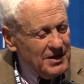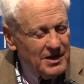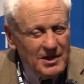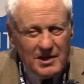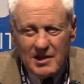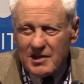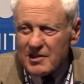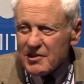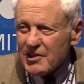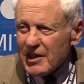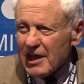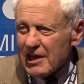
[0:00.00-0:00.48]

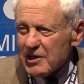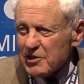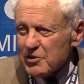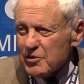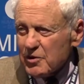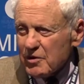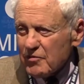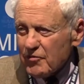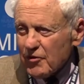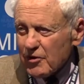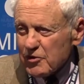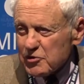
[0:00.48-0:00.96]
that
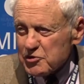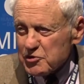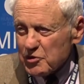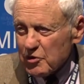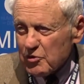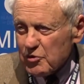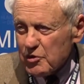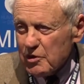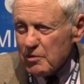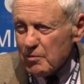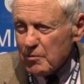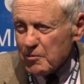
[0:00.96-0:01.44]
universal
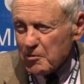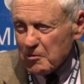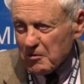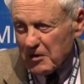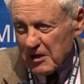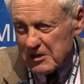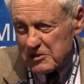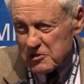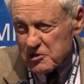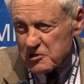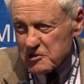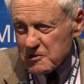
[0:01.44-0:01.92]
human
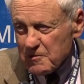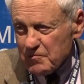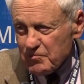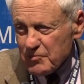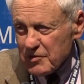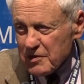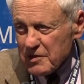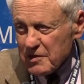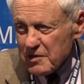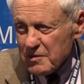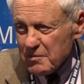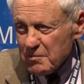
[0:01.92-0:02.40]
rights
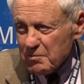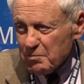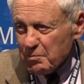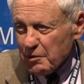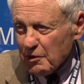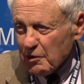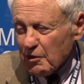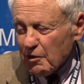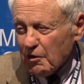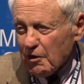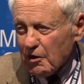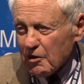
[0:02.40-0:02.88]

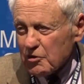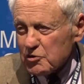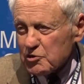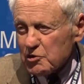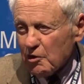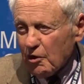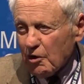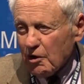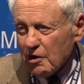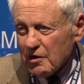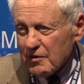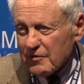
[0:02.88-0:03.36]
belong to
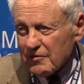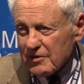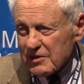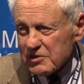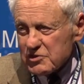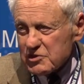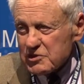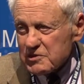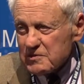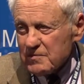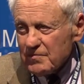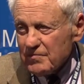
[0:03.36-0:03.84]
all of
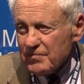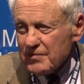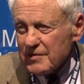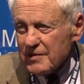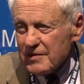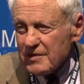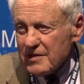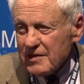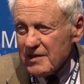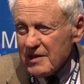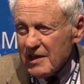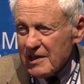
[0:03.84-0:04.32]
us,
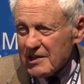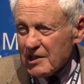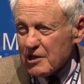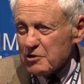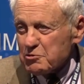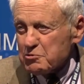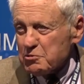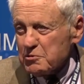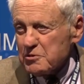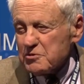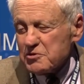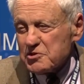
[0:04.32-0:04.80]
and that
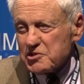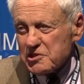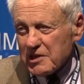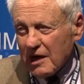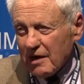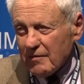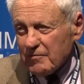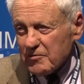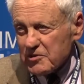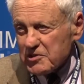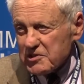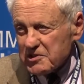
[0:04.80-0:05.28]
true
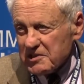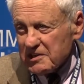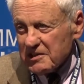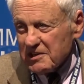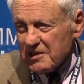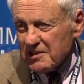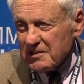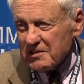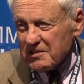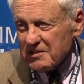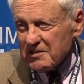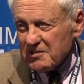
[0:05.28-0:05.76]
sovereignty
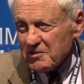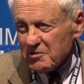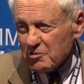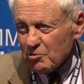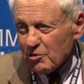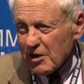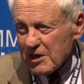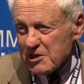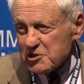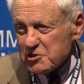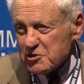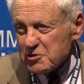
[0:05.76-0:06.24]

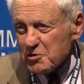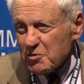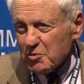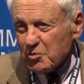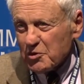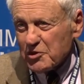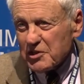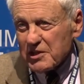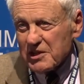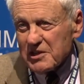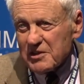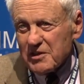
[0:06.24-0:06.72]
rests
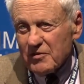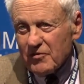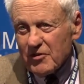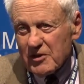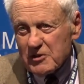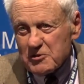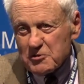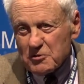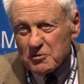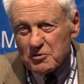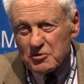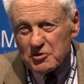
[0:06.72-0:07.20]
with
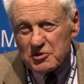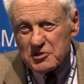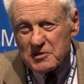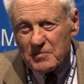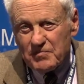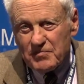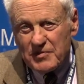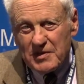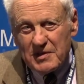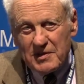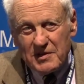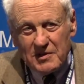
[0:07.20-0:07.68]
individuals,
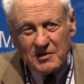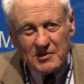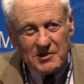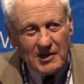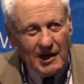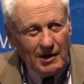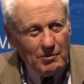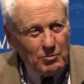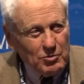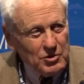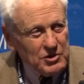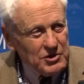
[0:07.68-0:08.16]

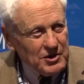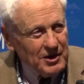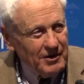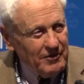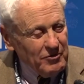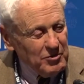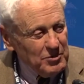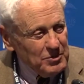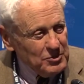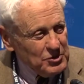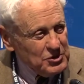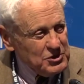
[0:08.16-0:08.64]
not with
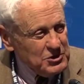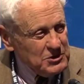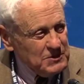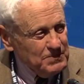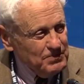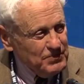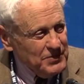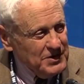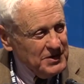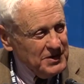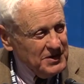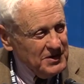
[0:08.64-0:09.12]
governments,
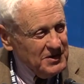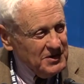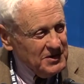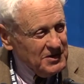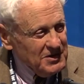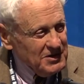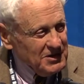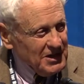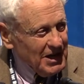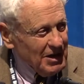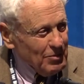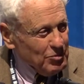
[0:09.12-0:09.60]

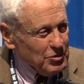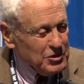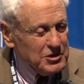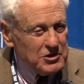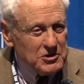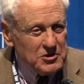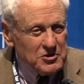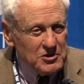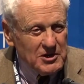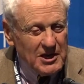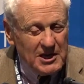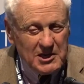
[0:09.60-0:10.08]
not with
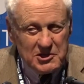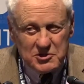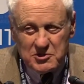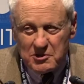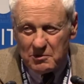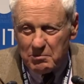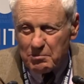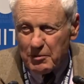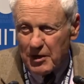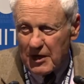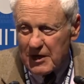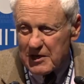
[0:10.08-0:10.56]
international
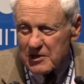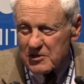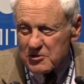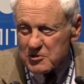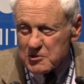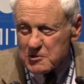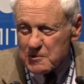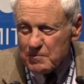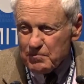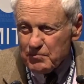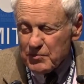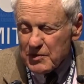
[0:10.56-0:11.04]
bodies,
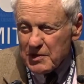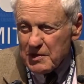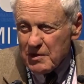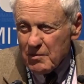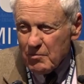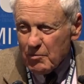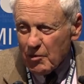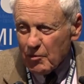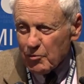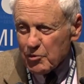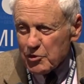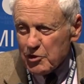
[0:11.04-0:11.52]

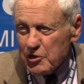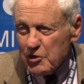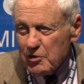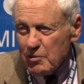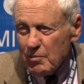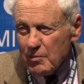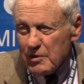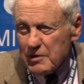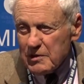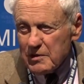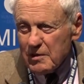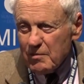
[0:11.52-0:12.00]
but with
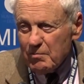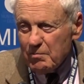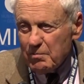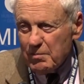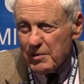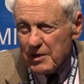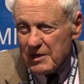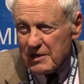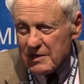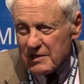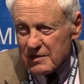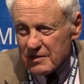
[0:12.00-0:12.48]
human
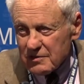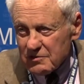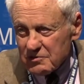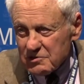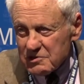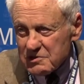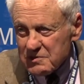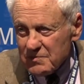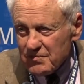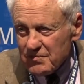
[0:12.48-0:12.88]
beings.